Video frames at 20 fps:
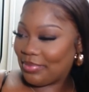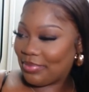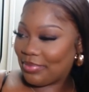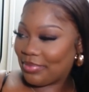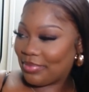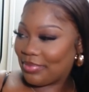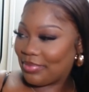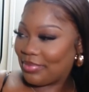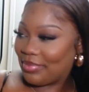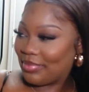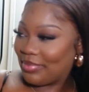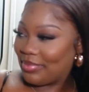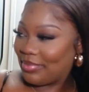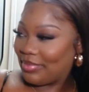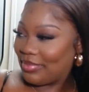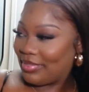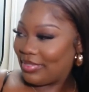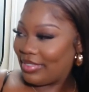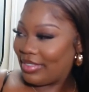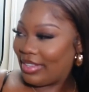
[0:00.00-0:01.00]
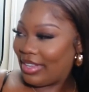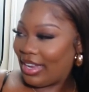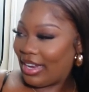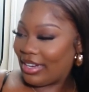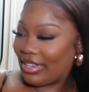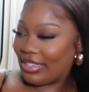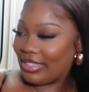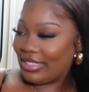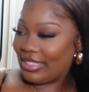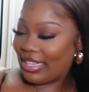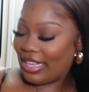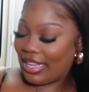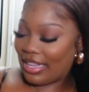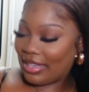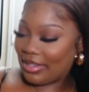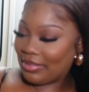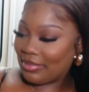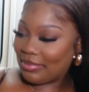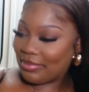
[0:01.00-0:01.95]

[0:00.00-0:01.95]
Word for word: It's cool. Had a good time?